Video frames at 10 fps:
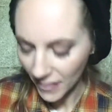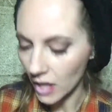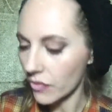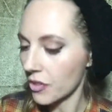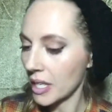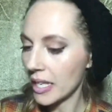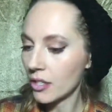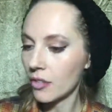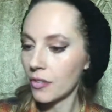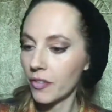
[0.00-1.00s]
If you need
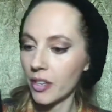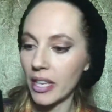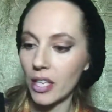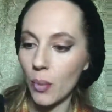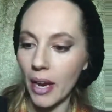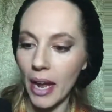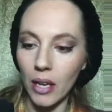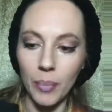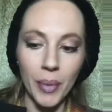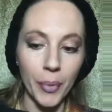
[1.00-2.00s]
to, if you feel like you want to add a
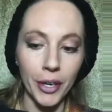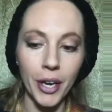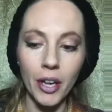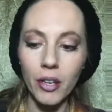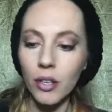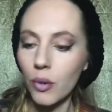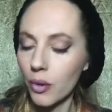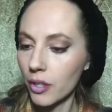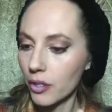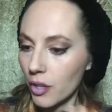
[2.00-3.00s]
little bit more color in the
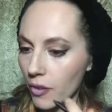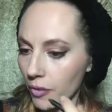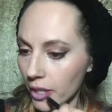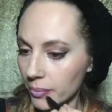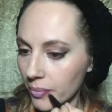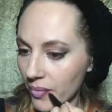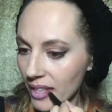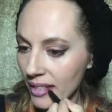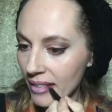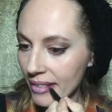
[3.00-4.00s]
corners, go for it.
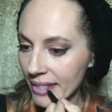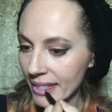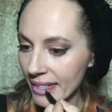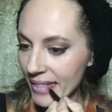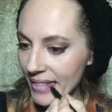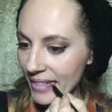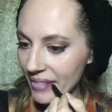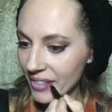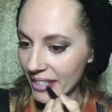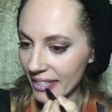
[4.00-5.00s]
I
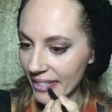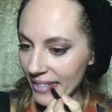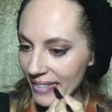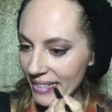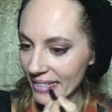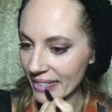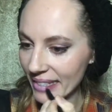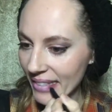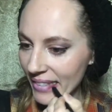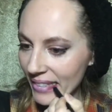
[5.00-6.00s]
feel like I do,
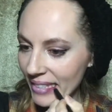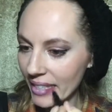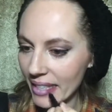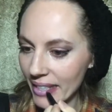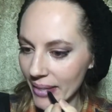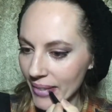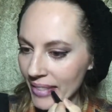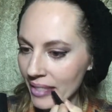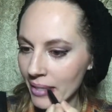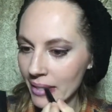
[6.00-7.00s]
so I am.
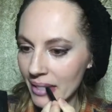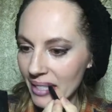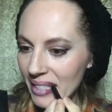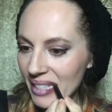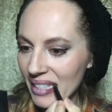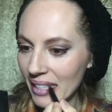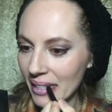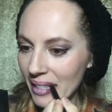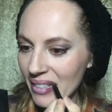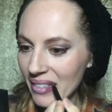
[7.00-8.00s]
Just gonna
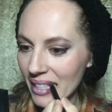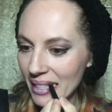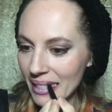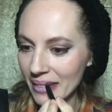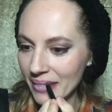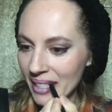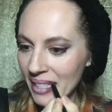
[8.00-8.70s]
darken all these up.